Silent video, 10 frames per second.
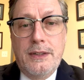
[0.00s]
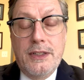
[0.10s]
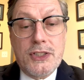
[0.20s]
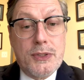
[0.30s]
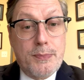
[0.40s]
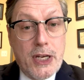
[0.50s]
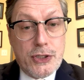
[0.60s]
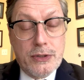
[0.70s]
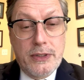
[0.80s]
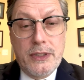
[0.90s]

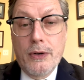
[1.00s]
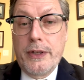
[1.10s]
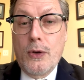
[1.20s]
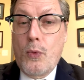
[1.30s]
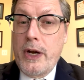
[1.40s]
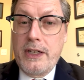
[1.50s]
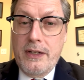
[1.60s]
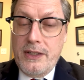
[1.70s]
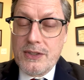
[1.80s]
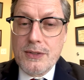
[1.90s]
especially during the white
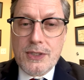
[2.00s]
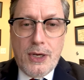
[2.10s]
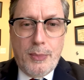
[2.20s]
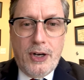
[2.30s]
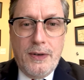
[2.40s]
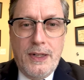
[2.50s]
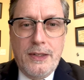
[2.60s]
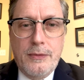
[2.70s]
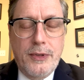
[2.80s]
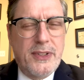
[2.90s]
nights of summer
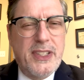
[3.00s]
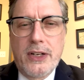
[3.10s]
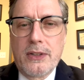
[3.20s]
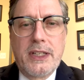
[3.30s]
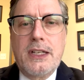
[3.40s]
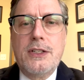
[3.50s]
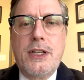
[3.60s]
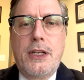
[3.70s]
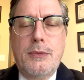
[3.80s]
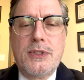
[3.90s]
with nearly
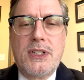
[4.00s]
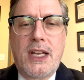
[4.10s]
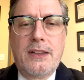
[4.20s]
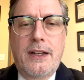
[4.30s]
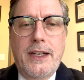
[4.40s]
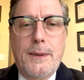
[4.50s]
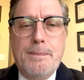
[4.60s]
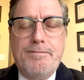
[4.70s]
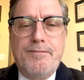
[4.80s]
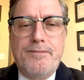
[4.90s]
continuous daylight?
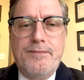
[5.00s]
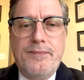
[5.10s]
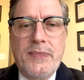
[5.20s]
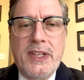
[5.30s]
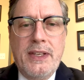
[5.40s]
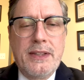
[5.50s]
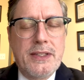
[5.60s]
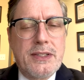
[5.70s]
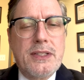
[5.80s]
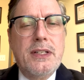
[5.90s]
The
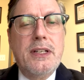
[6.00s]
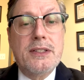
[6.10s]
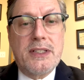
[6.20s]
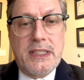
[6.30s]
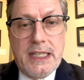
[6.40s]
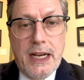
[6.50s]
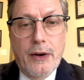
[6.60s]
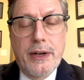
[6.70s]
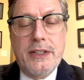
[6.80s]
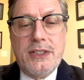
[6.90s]
city is
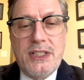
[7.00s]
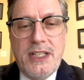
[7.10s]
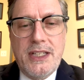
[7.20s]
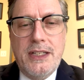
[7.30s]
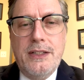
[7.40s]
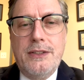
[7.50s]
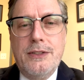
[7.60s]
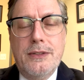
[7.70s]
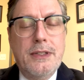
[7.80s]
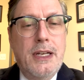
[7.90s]
guaranteed
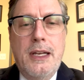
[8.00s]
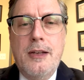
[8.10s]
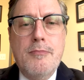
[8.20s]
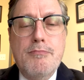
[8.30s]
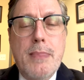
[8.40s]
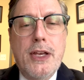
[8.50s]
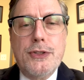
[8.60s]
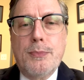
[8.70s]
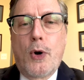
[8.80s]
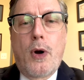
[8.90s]
to
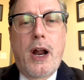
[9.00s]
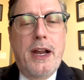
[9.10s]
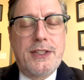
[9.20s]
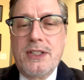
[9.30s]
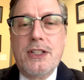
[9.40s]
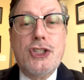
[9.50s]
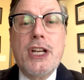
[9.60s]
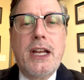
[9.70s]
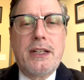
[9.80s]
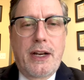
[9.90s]
mesmerize and
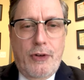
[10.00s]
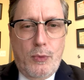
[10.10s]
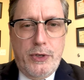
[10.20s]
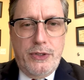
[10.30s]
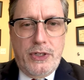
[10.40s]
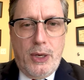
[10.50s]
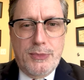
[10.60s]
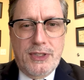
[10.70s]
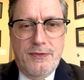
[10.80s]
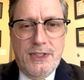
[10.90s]
enchant everyone who comes
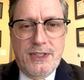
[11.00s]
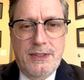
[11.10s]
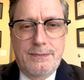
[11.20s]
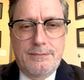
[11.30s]
to visit.